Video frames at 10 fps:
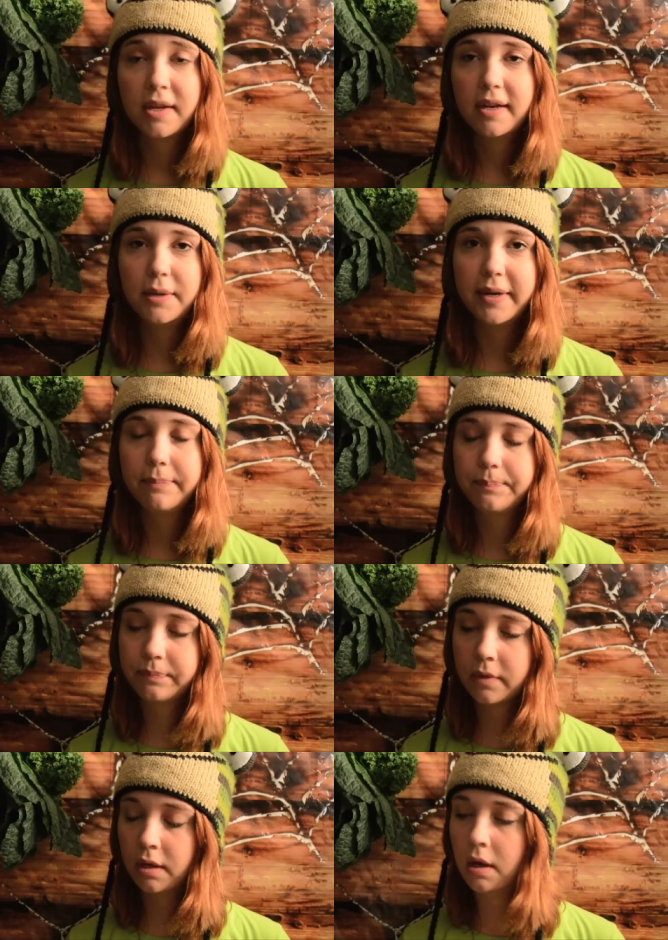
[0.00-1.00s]
Anyway,
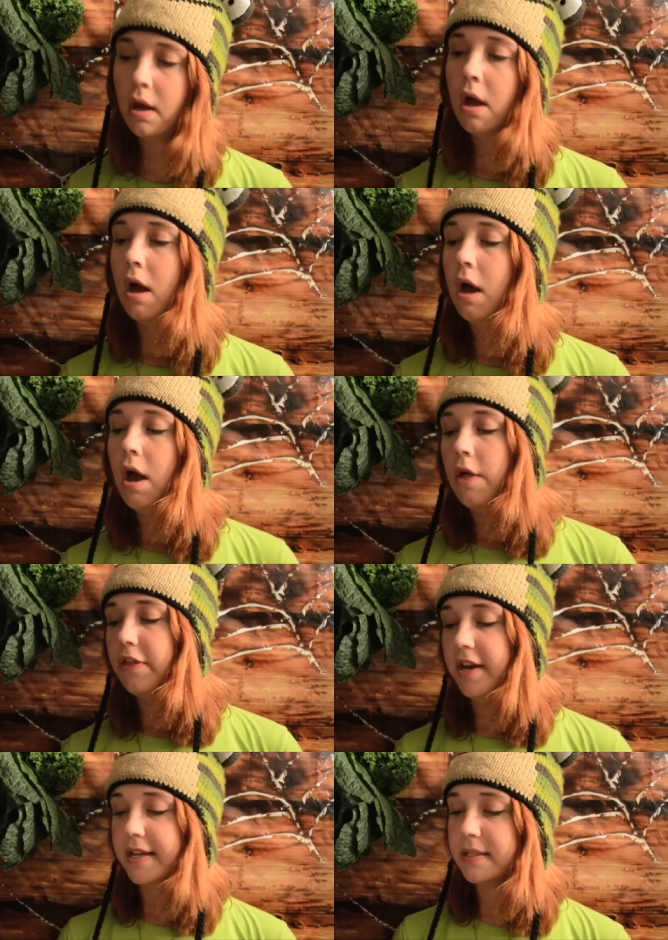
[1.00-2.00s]

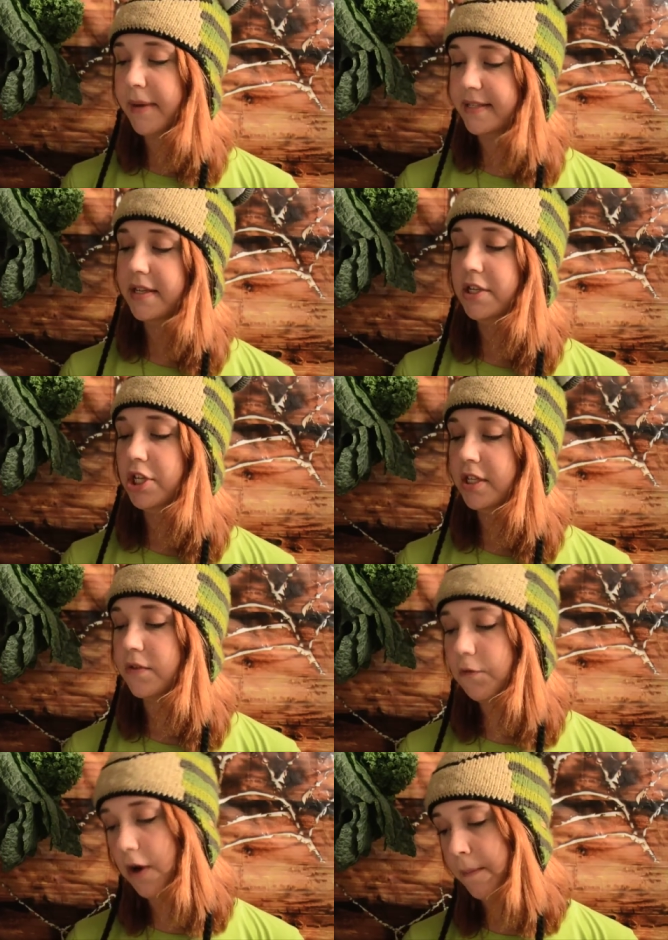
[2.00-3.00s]
the next message is
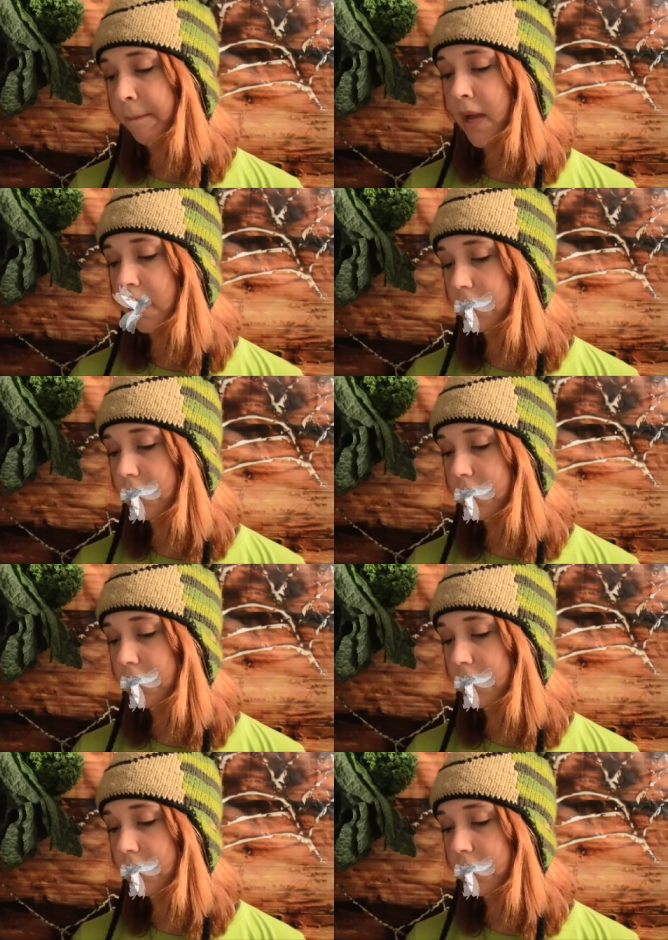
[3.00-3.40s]
from.